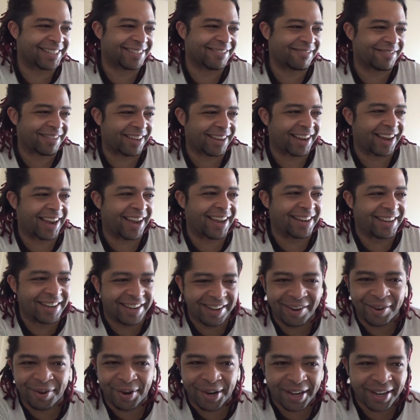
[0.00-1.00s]
She was like, I
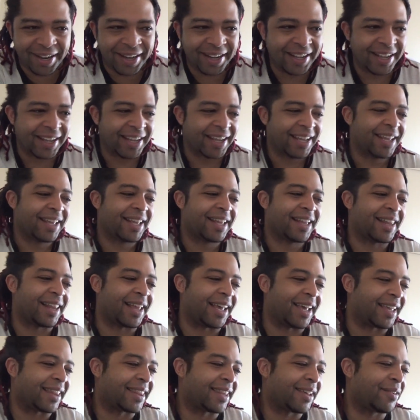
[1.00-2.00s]
knew it.
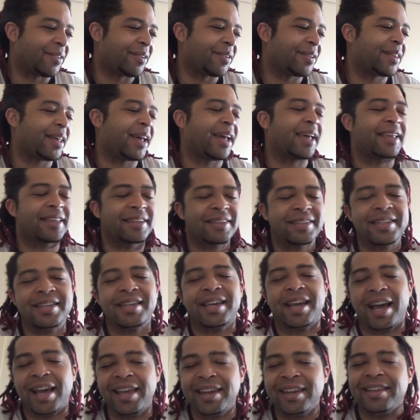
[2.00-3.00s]
Like there were, like, she
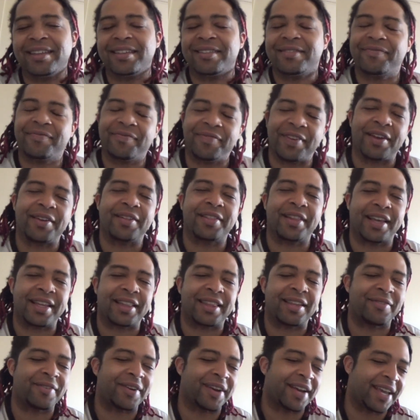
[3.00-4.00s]
kind of felt like
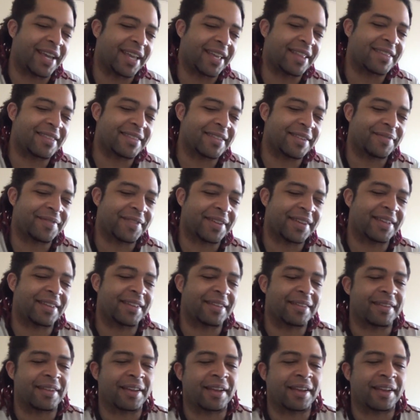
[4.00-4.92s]
there were hints of it